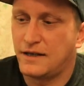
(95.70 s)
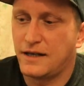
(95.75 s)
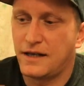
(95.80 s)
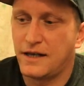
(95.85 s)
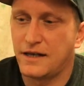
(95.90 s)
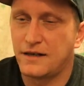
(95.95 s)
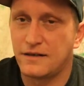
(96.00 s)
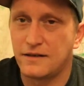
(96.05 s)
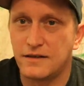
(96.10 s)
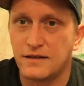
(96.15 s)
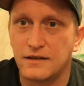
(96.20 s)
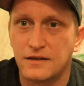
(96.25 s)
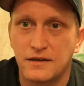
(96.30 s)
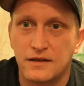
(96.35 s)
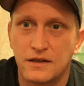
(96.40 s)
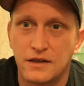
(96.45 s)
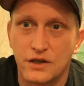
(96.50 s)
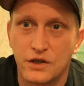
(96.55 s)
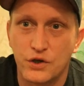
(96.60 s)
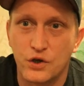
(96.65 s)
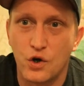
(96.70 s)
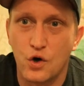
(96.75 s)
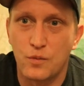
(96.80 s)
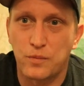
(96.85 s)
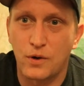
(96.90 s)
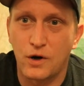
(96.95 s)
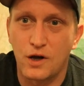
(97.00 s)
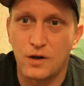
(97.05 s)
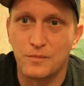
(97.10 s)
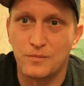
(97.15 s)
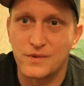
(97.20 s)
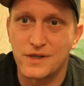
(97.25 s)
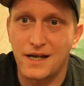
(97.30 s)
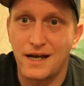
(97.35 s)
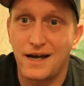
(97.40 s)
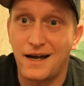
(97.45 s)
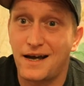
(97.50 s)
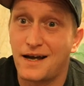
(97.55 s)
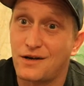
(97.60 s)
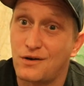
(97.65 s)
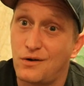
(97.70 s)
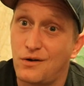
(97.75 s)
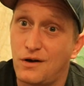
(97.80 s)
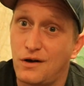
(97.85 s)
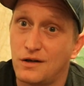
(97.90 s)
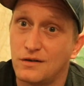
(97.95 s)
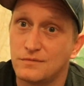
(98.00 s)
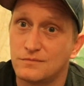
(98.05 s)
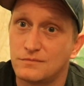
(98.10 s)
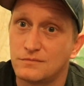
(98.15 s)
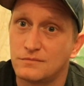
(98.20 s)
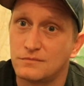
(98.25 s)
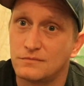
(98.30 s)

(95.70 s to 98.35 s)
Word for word: in no problems at all